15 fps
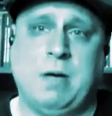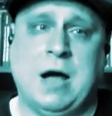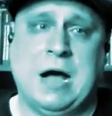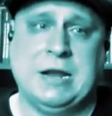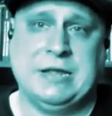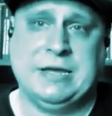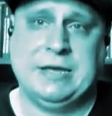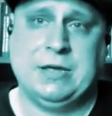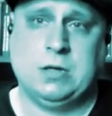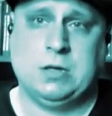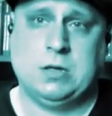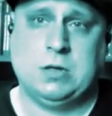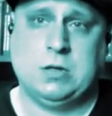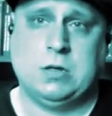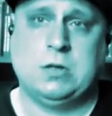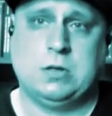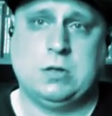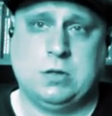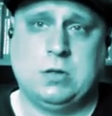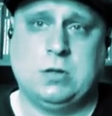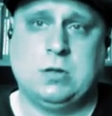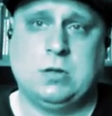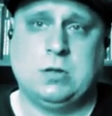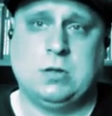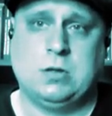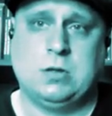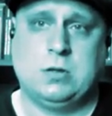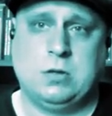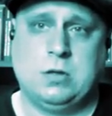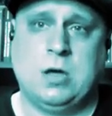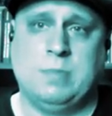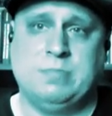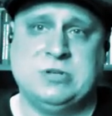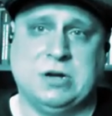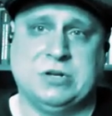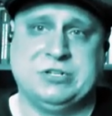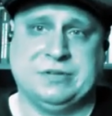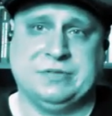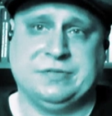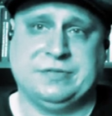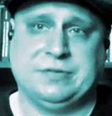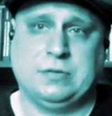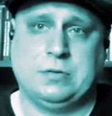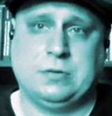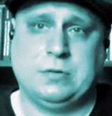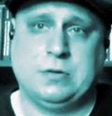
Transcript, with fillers: body abductions.